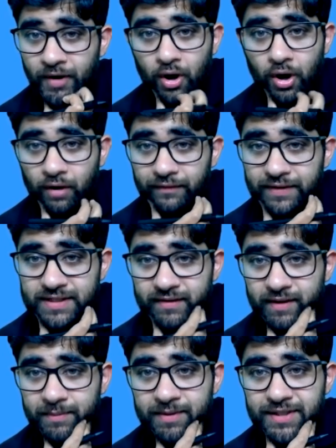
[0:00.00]
of the
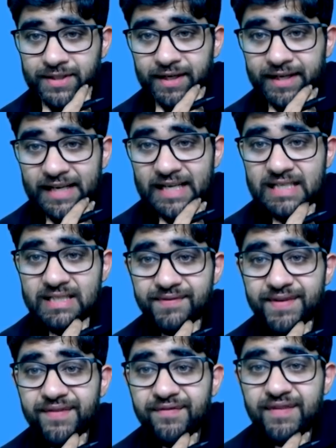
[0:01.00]
civil procedure deals
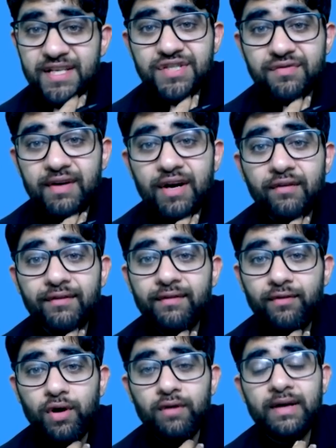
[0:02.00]
with which one of the
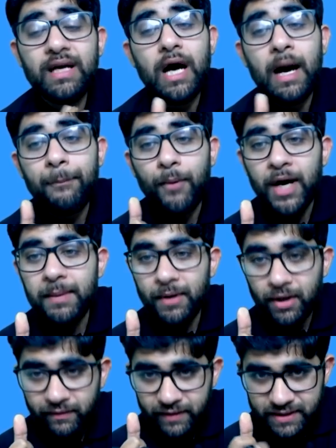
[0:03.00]
following:
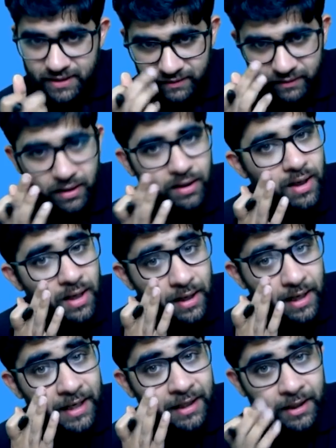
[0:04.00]
appointment of receiver,
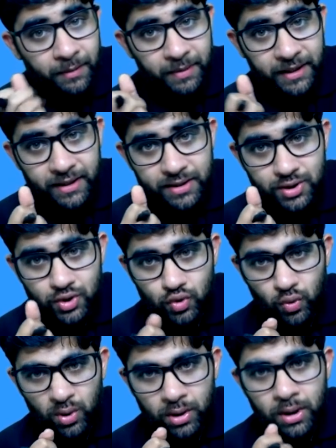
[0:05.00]
interpleader
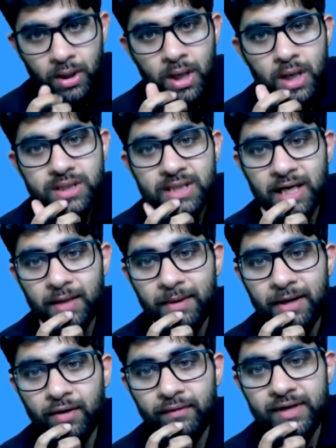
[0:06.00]
suit,
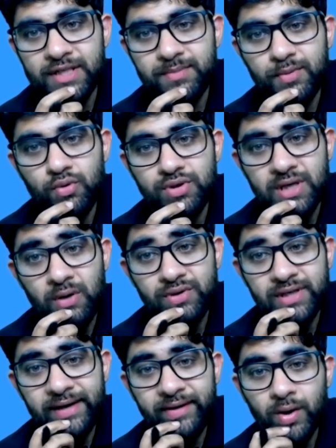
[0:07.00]
settlement of disputes
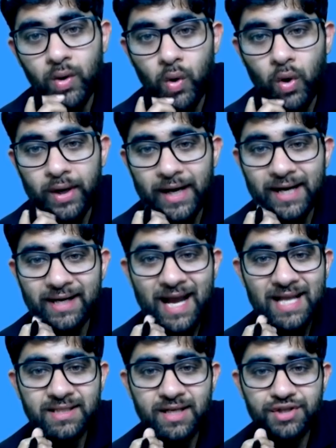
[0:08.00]
outside the court, and
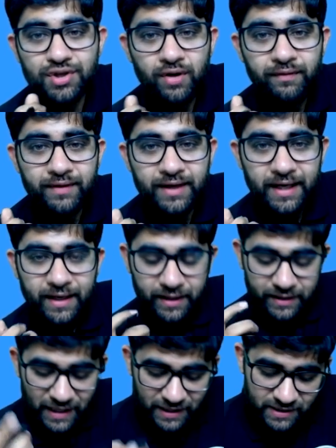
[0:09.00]
cancellation of decree.
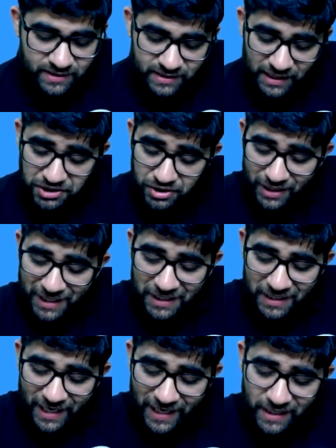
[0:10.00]
That is, Section
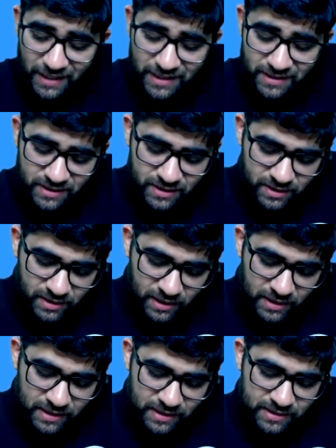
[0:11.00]
89 is
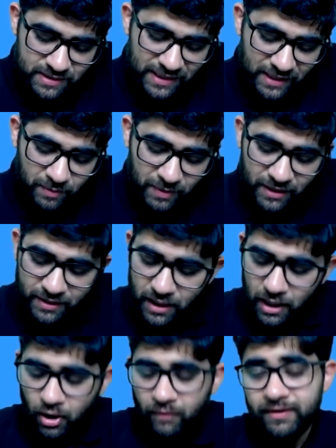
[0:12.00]
settlement
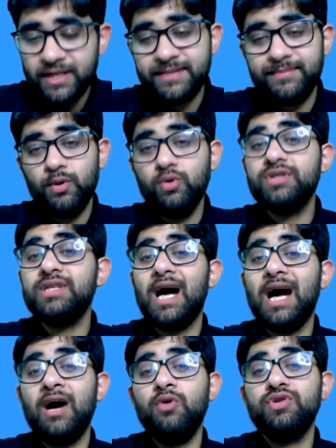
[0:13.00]
of disputes
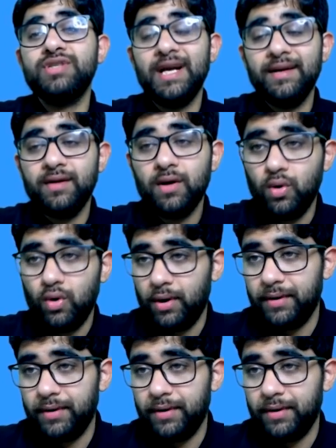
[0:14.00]
outside the court.